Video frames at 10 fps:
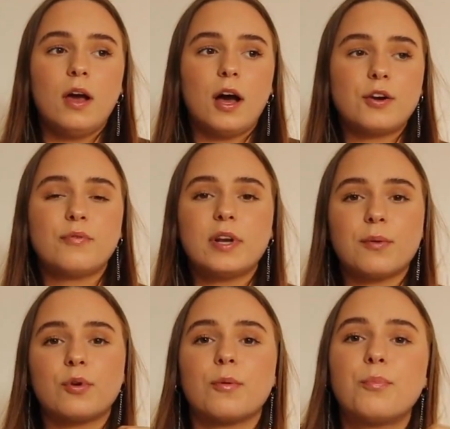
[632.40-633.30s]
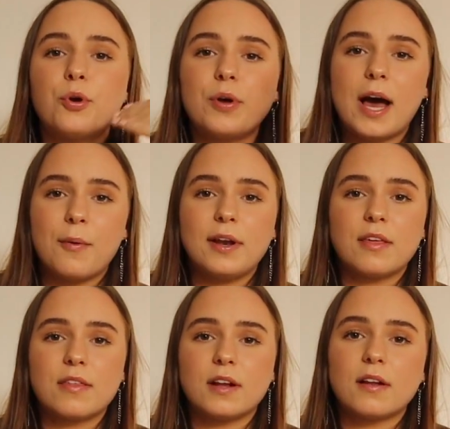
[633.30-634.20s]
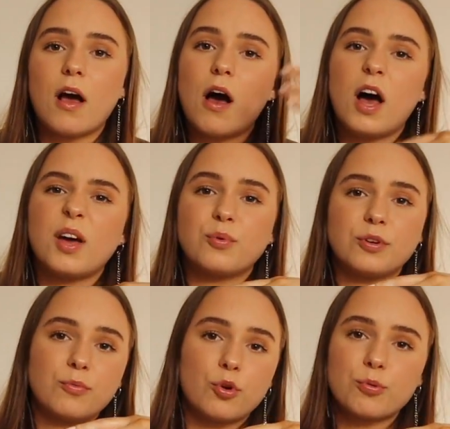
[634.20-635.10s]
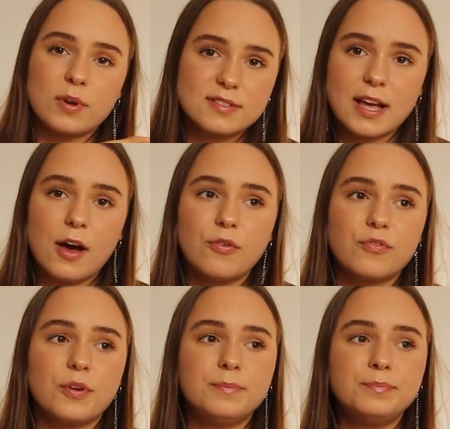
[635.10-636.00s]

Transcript: I don't really want to put out anything that I wouldn't watch myself.